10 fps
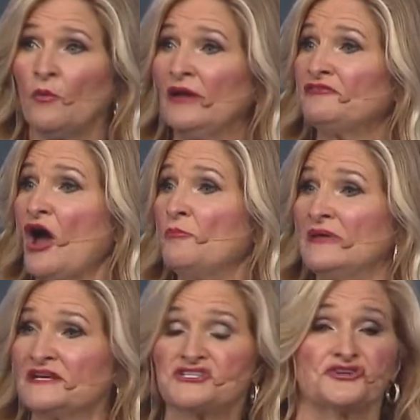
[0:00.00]
We've known
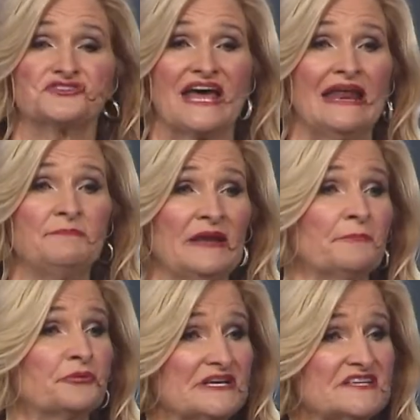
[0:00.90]
ministers that have been
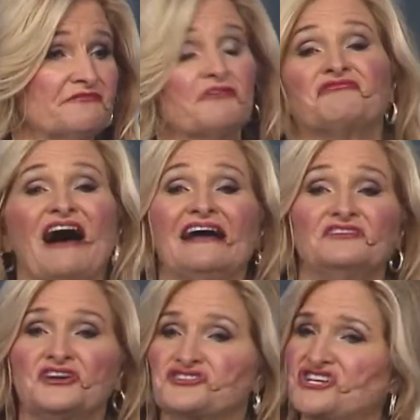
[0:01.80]
in prison for 5
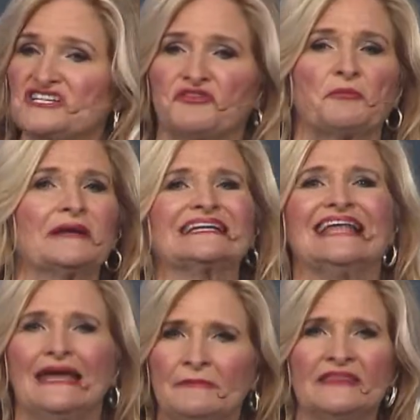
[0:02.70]
years just for
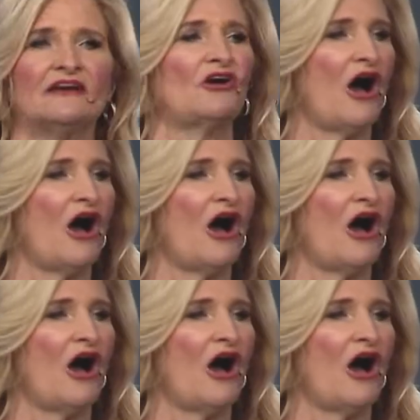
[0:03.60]
proclaiming the